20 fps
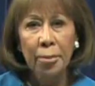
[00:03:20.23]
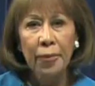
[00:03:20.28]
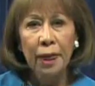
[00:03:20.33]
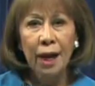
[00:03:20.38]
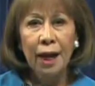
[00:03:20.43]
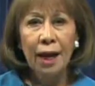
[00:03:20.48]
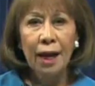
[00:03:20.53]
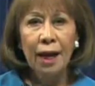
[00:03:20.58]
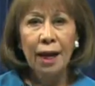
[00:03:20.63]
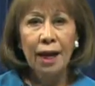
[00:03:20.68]

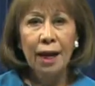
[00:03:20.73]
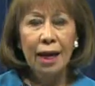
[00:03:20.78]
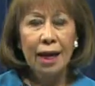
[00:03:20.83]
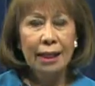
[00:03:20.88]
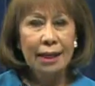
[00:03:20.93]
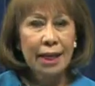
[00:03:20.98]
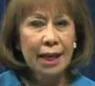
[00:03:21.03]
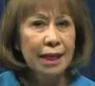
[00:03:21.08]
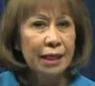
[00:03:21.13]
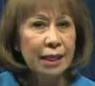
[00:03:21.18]

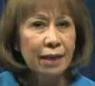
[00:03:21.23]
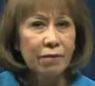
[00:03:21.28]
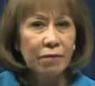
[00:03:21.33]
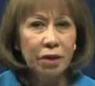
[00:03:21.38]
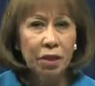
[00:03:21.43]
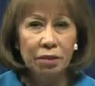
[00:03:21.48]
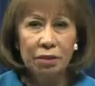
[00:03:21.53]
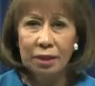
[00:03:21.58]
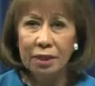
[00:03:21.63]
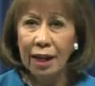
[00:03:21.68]
at any of
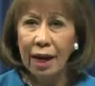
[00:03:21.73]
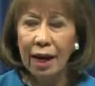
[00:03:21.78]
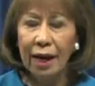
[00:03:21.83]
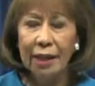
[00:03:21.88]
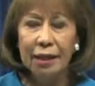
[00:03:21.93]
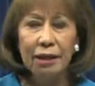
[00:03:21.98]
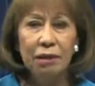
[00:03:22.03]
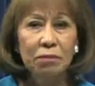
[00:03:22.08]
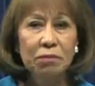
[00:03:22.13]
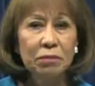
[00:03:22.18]
those
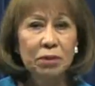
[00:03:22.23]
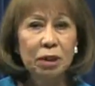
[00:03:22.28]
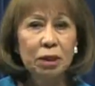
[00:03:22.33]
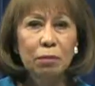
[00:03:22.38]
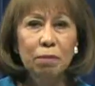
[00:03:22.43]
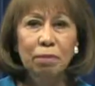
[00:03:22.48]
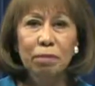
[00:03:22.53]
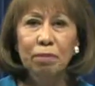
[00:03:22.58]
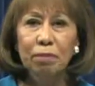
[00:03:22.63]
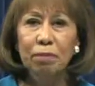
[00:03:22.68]
items,